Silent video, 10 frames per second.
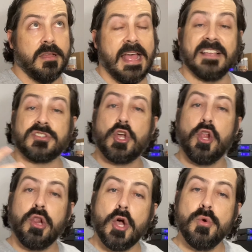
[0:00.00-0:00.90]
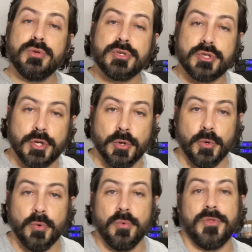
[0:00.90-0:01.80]
as close
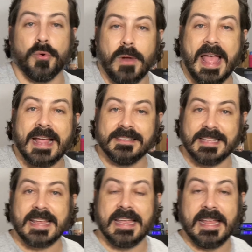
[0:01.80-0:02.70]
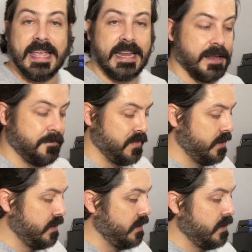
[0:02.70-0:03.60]
to the rack as I can get it,
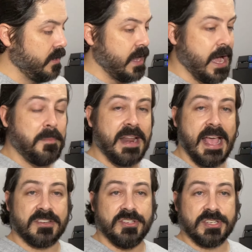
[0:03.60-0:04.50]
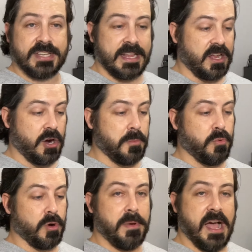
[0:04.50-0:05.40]
I'm going to actually just take a
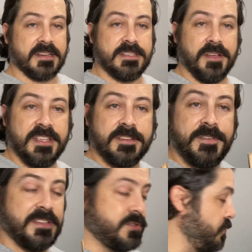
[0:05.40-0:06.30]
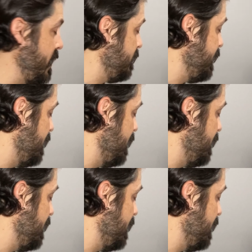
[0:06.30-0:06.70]
cardboard box. Now this fits directly